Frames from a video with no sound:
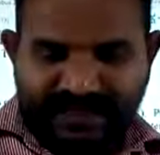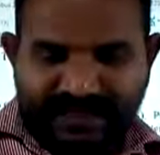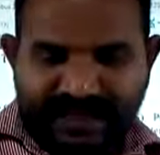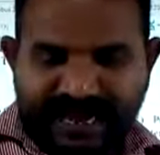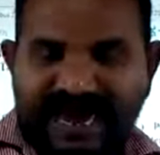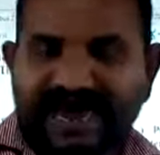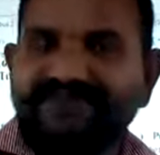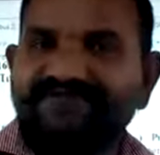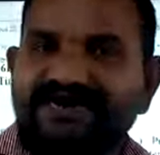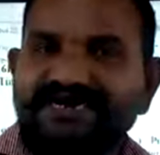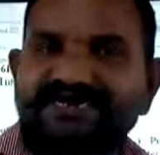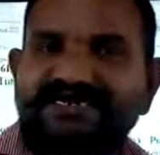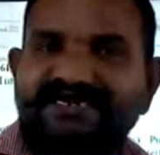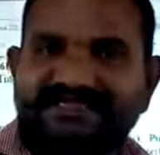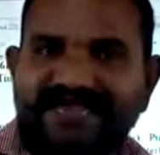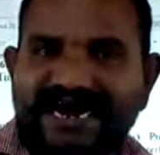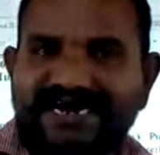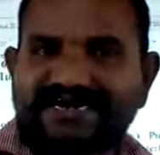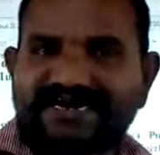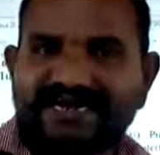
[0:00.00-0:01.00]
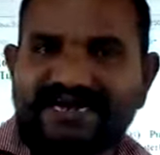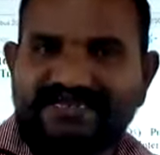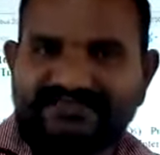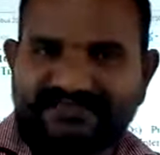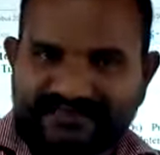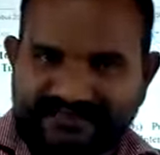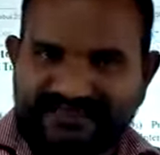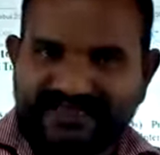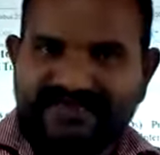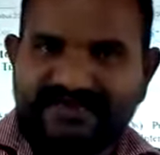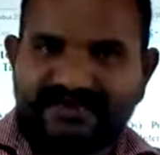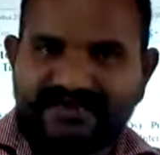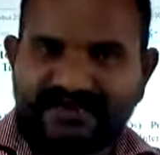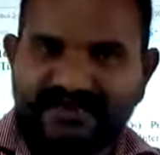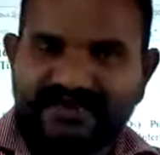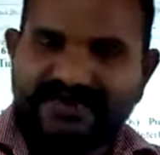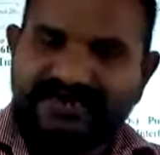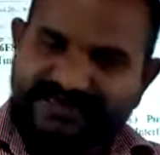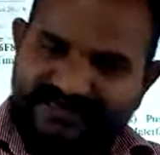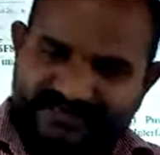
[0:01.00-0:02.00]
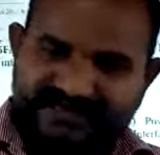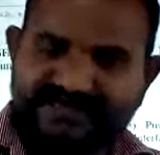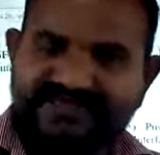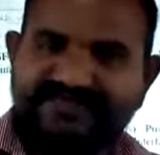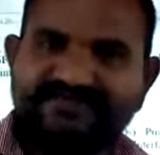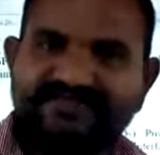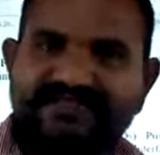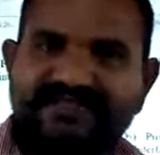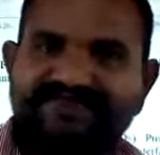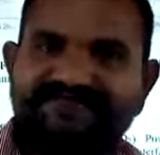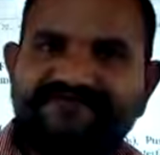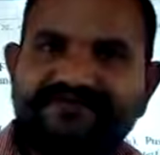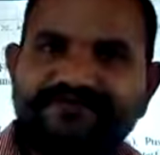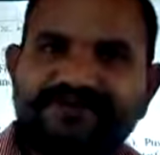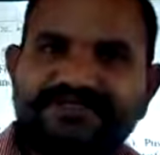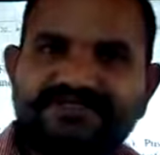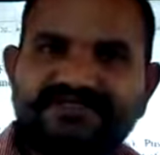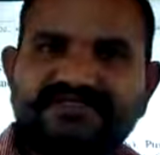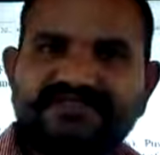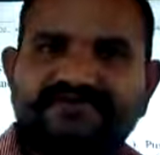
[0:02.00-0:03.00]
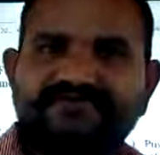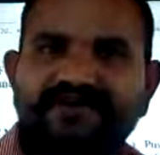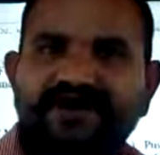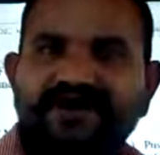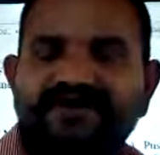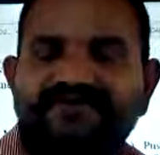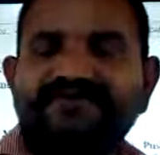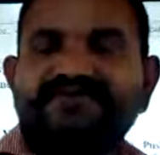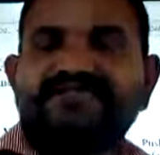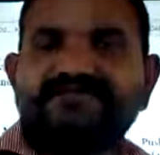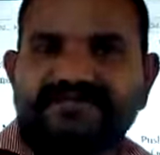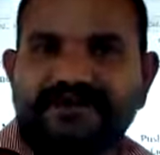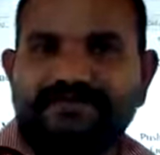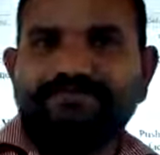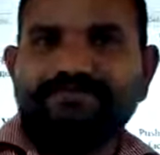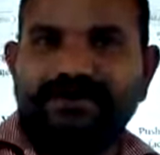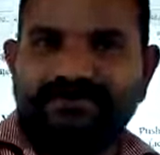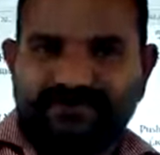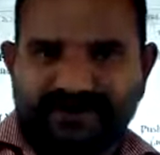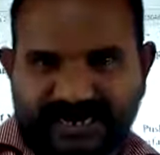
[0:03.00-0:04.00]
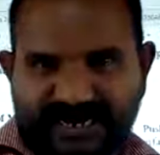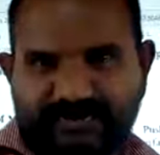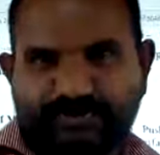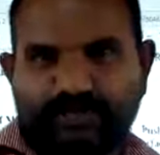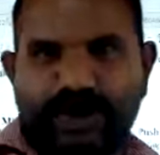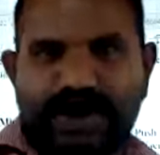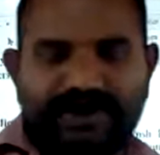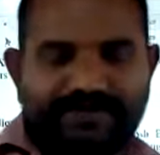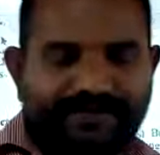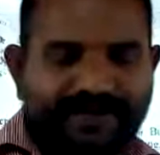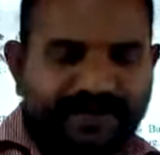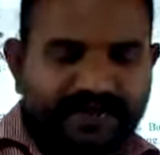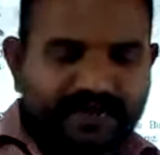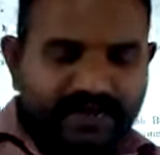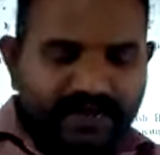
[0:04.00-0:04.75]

And when it is acting as a sink, it is receiving the information with some power requirement.